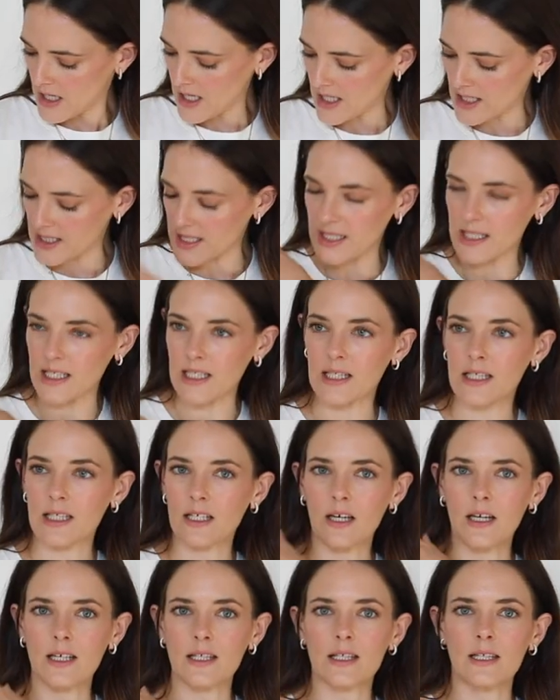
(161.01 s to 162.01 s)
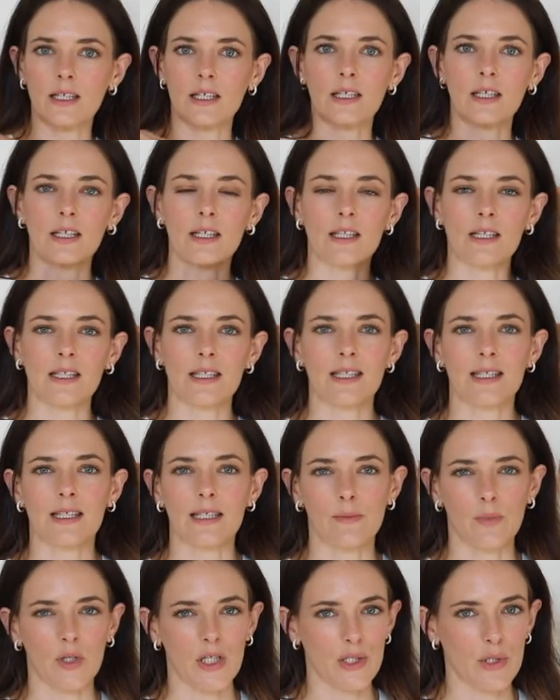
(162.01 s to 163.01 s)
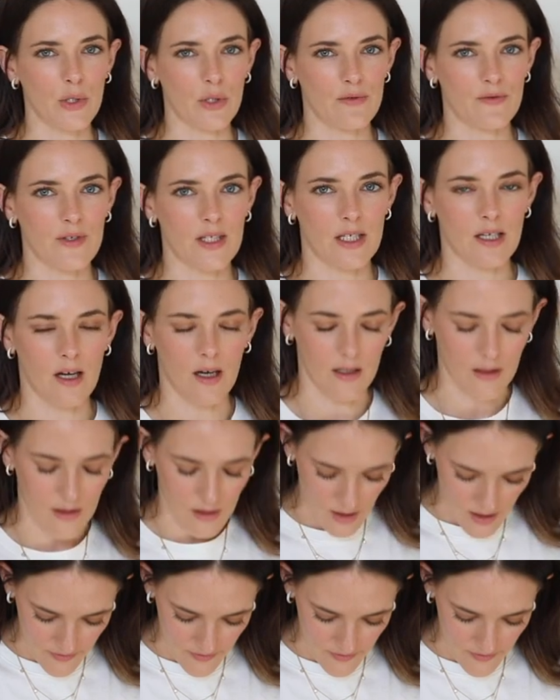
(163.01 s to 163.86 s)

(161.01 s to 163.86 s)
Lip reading: and sits nicely in a similar sort of style.